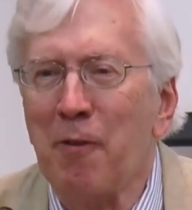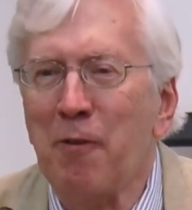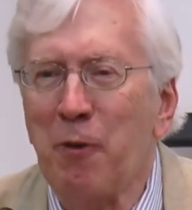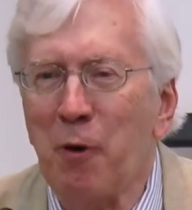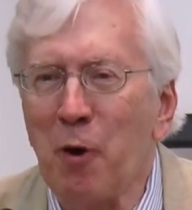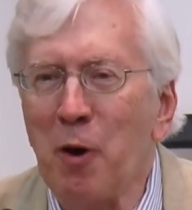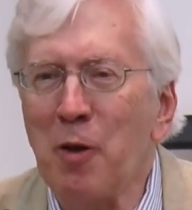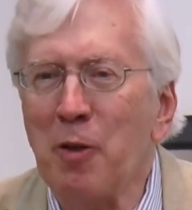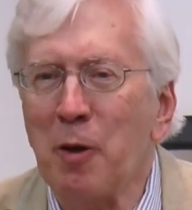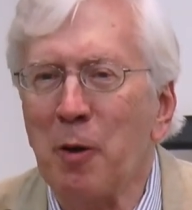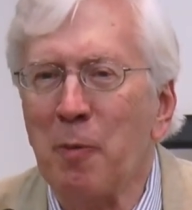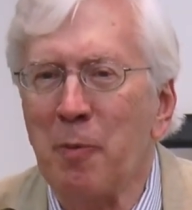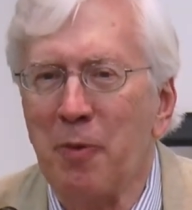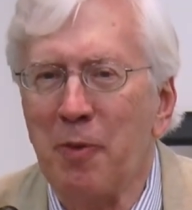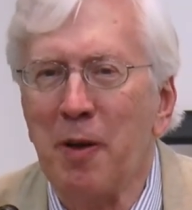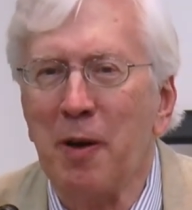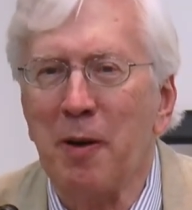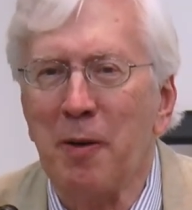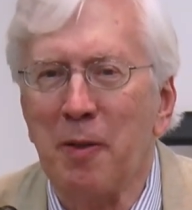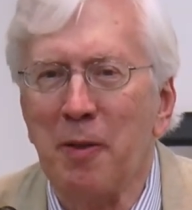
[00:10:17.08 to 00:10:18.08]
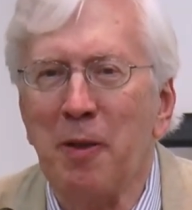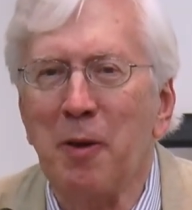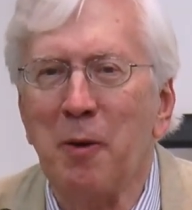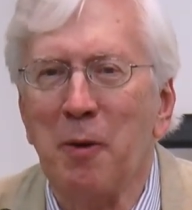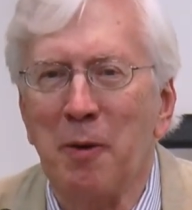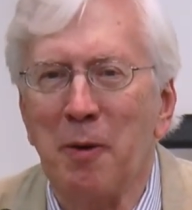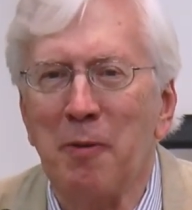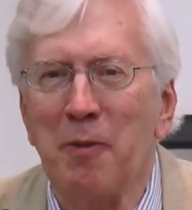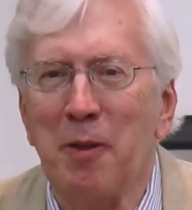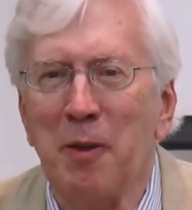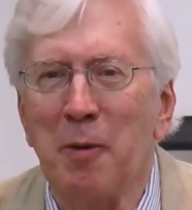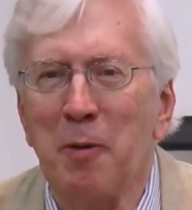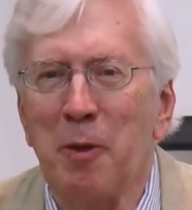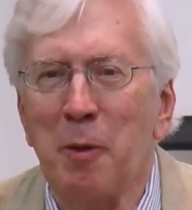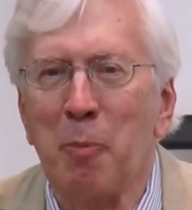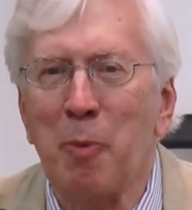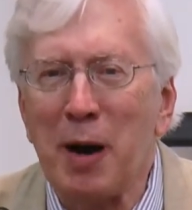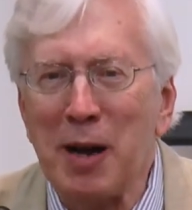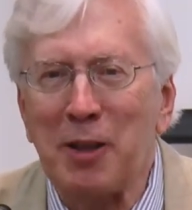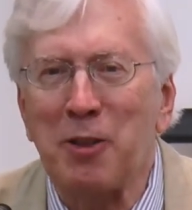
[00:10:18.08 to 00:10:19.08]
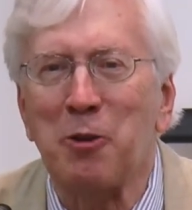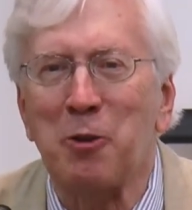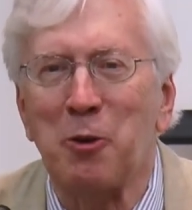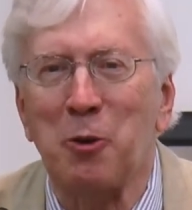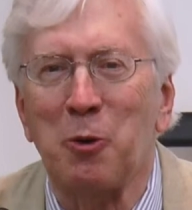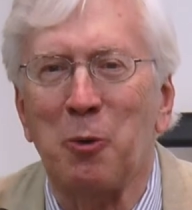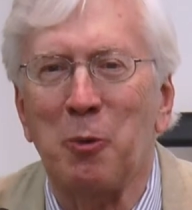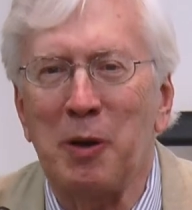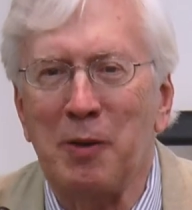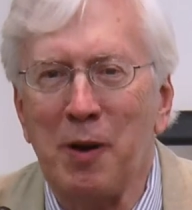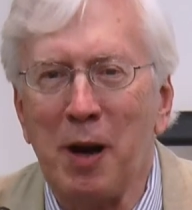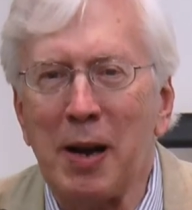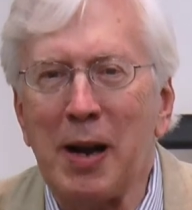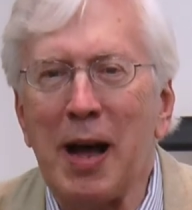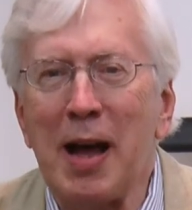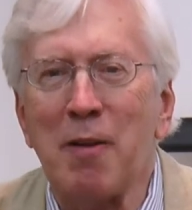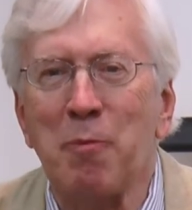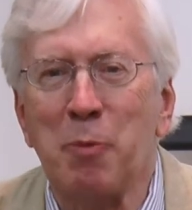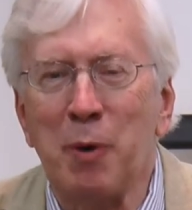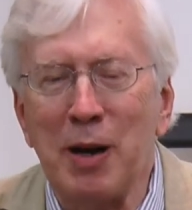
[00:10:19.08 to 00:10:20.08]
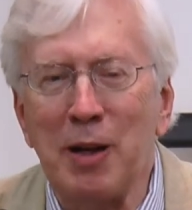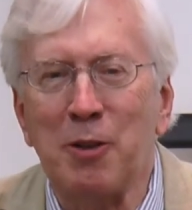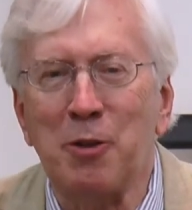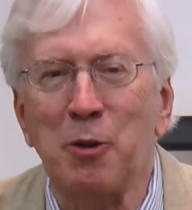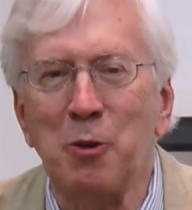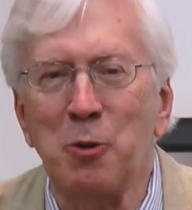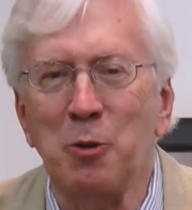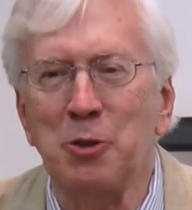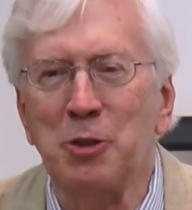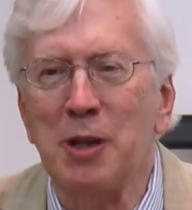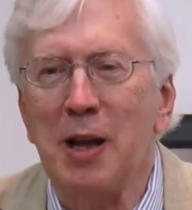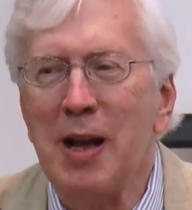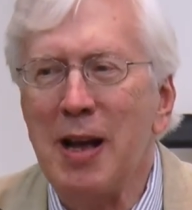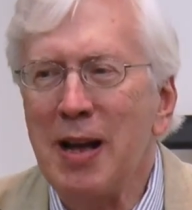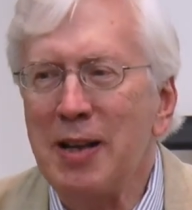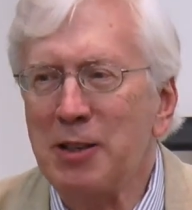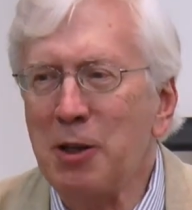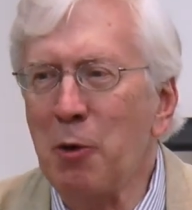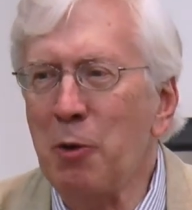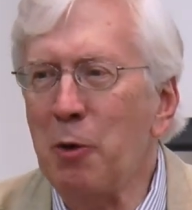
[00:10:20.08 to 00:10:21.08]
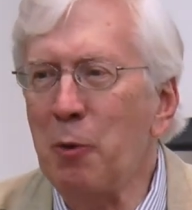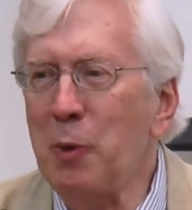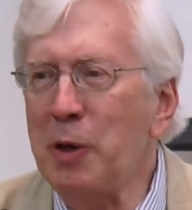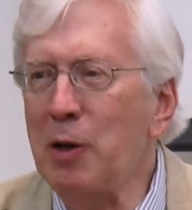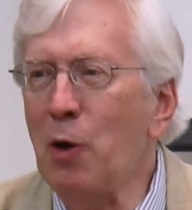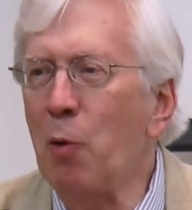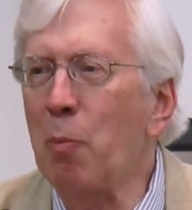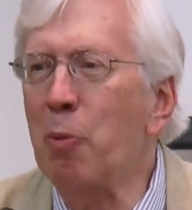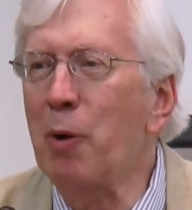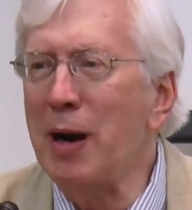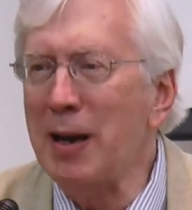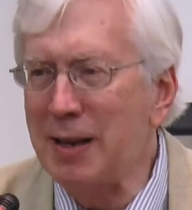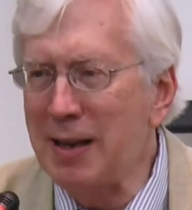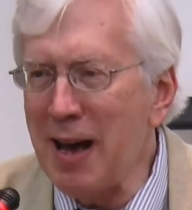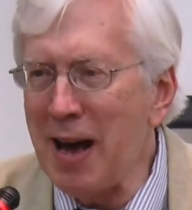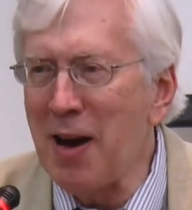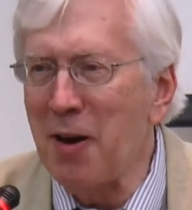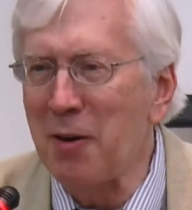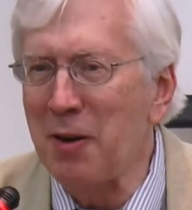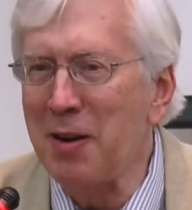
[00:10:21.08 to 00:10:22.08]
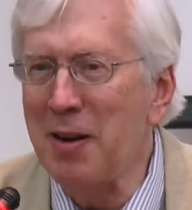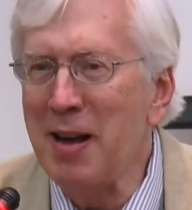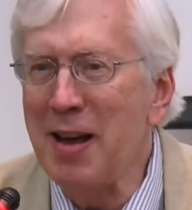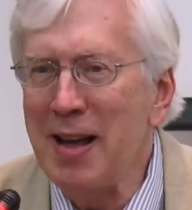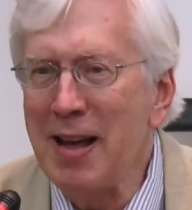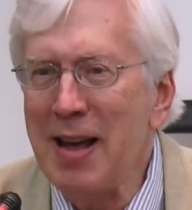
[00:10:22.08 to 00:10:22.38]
for the breakthrough. We've got to have breakthroughs so that we don't break down.